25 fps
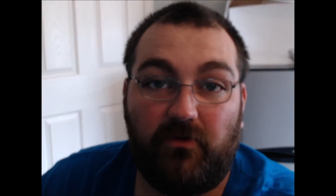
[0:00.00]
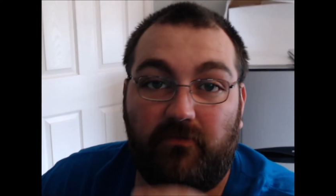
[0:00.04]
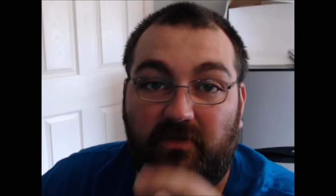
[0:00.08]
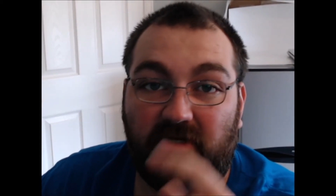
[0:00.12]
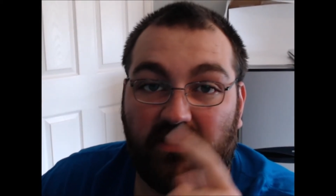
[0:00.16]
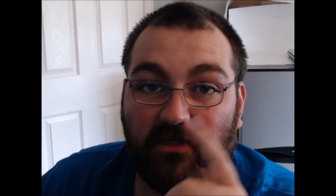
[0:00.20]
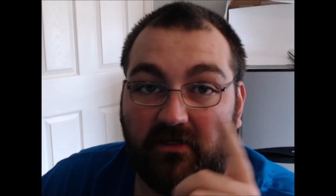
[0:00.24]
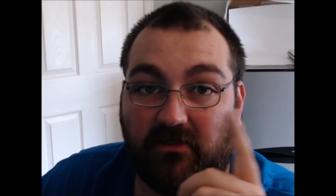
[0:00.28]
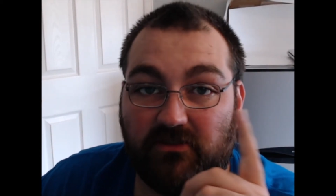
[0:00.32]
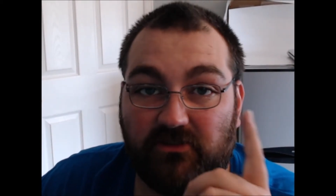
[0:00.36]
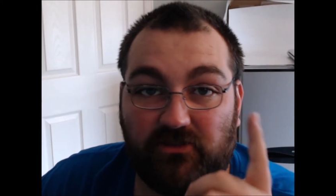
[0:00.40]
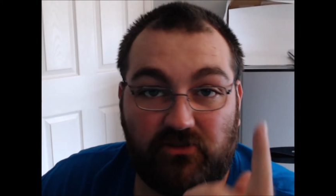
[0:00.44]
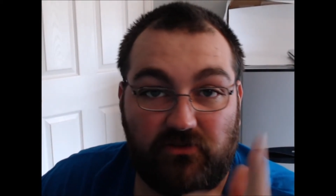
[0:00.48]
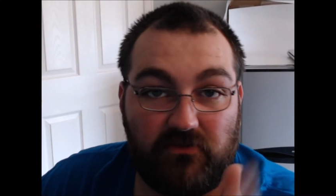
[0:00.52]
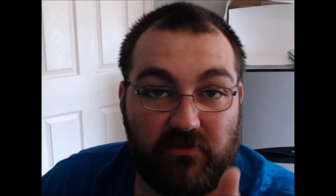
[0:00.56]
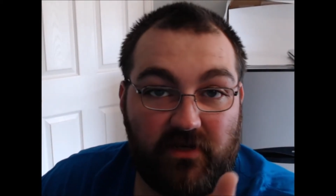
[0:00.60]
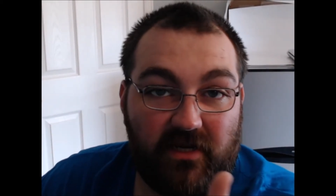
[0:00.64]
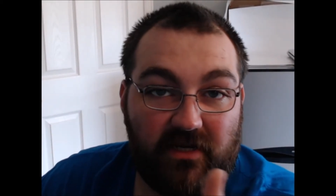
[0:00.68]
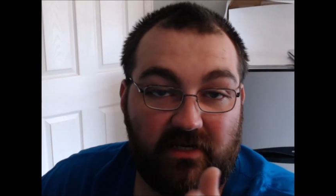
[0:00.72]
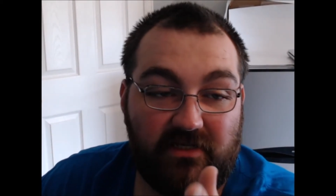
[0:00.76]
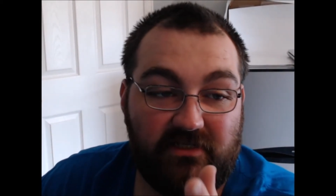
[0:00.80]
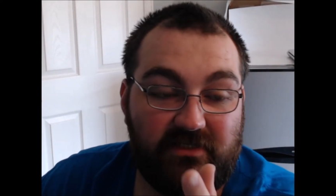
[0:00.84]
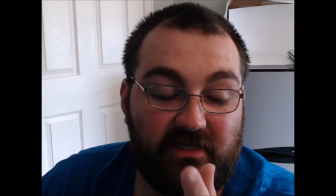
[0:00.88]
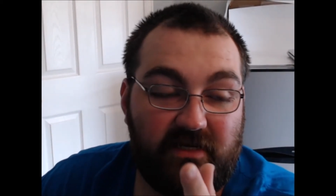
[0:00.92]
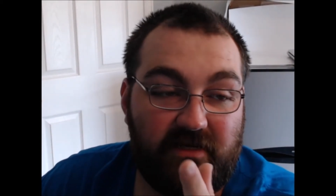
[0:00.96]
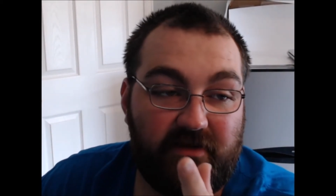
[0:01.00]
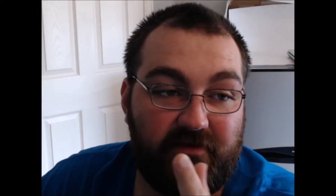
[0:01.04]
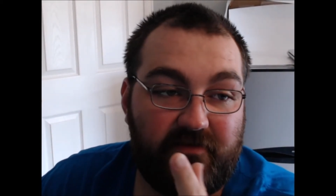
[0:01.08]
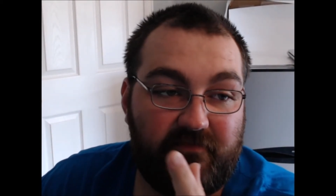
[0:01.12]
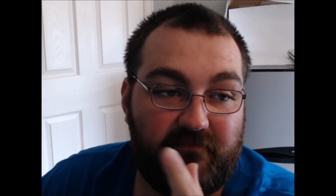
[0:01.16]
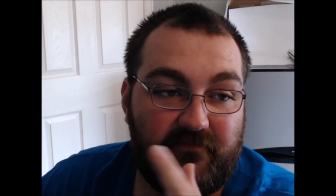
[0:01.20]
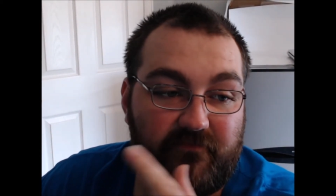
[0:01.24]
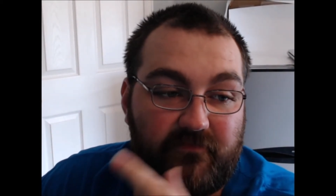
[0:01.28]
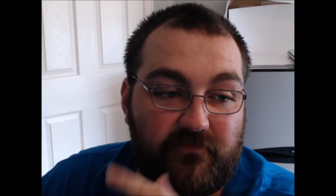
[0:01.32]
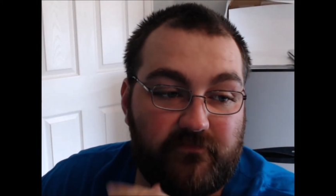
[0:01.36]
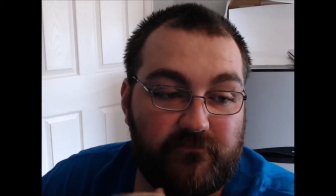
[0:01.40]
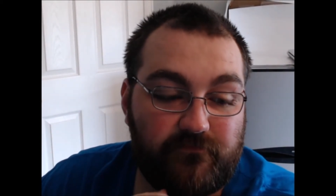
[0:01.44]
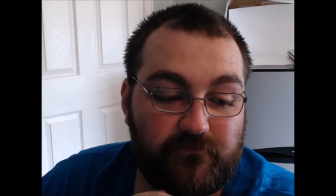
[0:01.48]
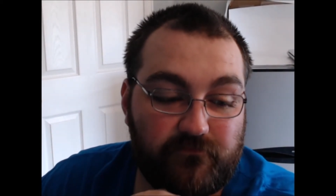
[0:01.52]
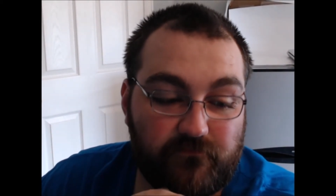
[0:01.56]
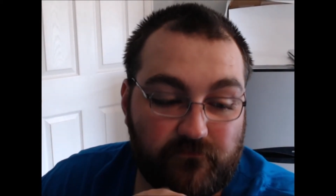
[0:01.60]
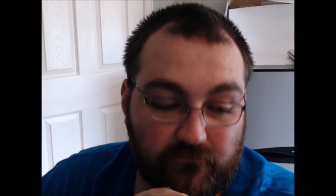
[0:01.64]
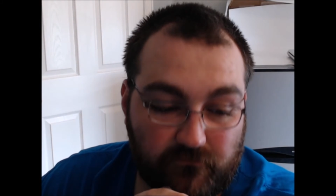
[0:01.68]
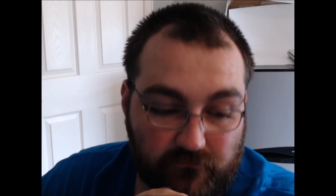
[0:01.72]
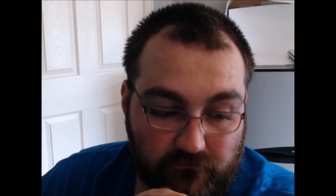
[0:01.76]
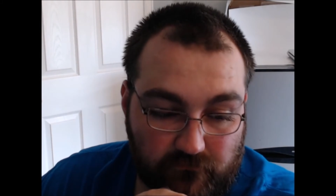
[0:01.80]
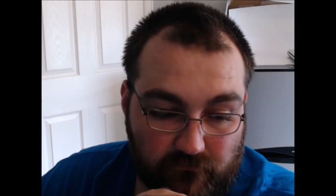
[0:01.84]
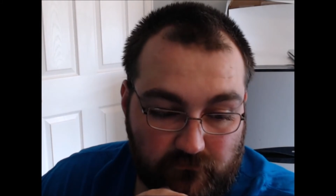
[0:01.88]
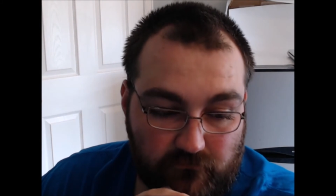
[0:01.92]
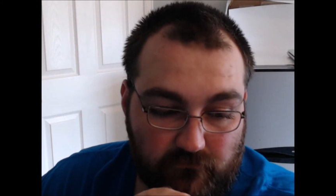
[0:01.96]
because you guys have
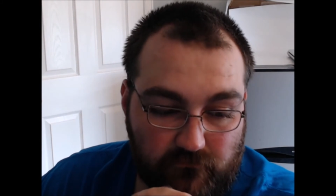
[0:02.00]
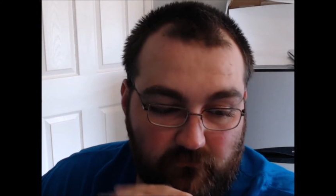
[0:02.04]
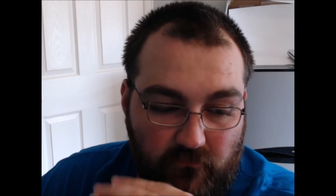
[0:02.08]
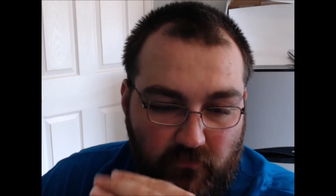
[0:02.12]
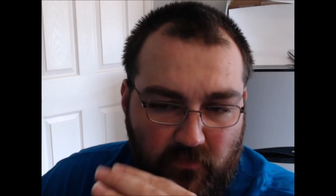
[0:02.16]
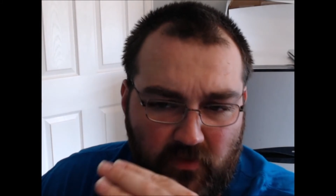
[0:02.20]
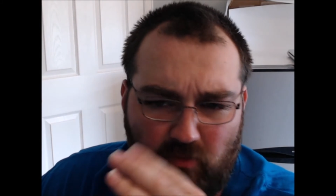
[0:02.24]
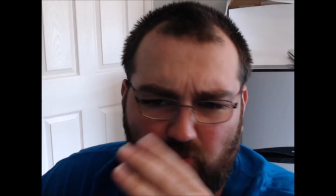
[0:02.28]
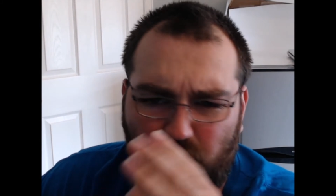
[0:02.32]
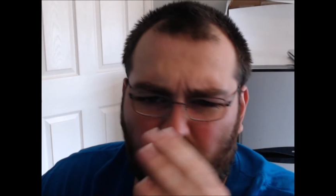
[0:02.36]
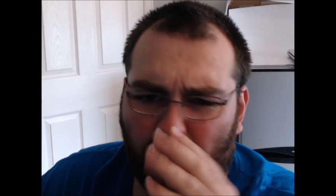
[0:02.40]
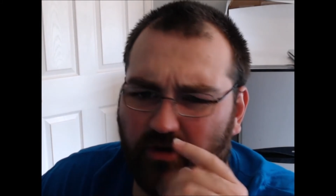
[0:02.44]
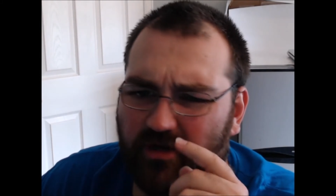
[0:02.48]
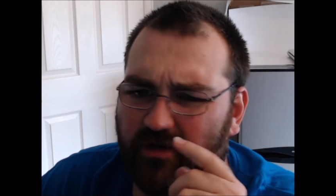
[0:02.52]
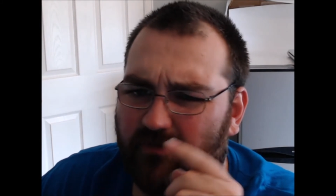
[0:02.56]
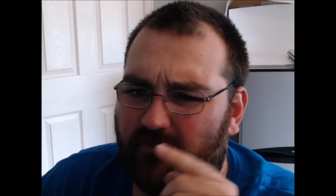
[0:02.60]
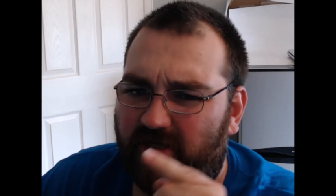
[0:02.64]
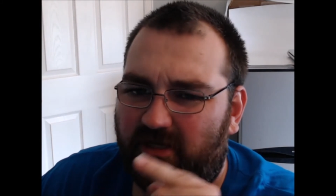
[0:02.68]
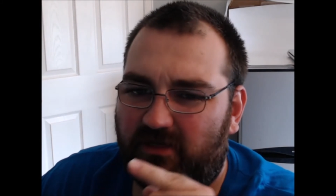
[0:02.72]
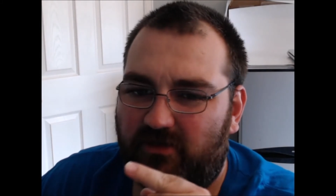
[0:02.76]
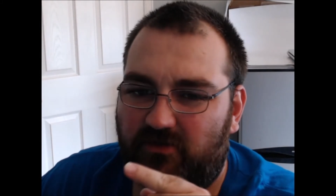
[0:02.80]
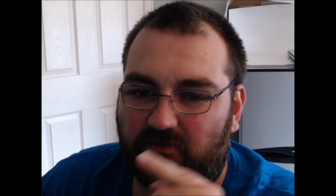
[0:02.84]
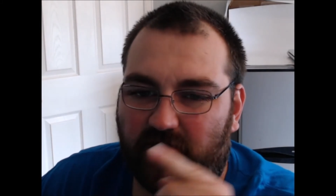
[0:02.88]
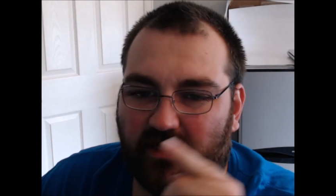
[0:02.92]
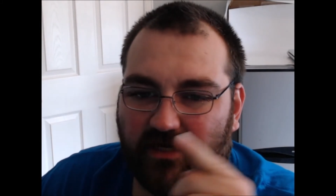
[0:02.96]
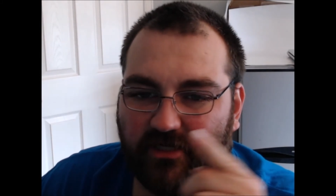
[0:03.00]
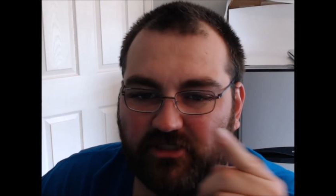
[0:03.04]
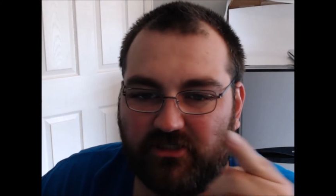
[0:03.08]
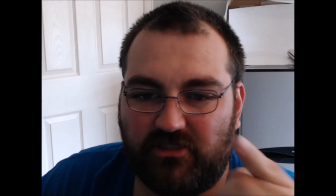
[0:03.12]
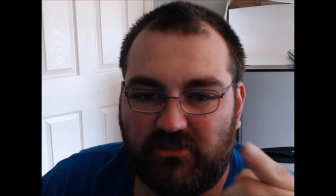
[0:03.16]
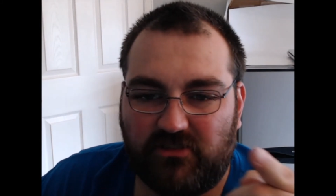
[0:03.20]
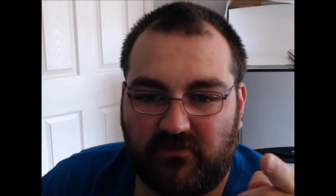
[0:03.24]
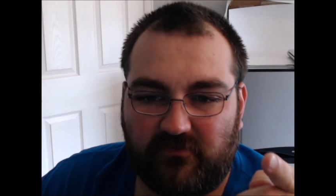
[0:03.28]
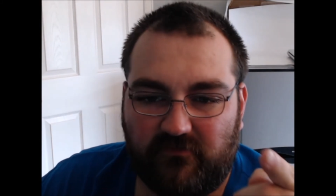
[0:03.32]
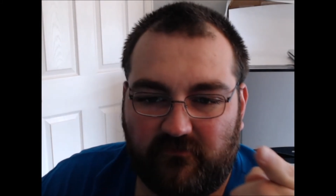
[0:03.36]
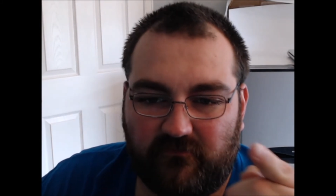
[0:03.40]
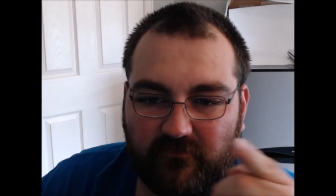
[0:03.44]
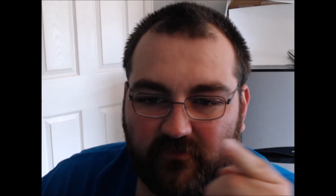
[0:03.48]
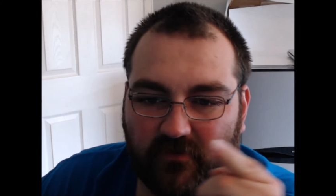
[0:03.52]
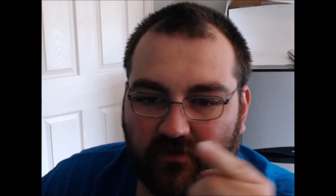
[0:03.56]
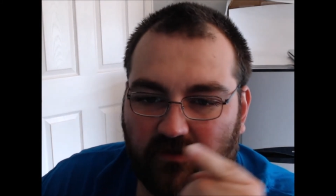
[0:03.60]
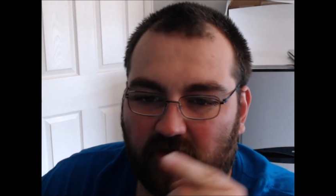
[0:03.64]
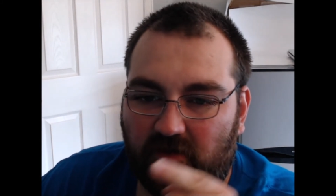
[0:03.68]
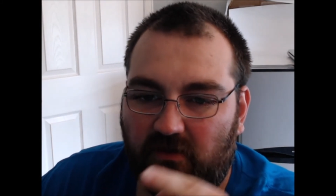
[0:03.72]
pointed me in directions of,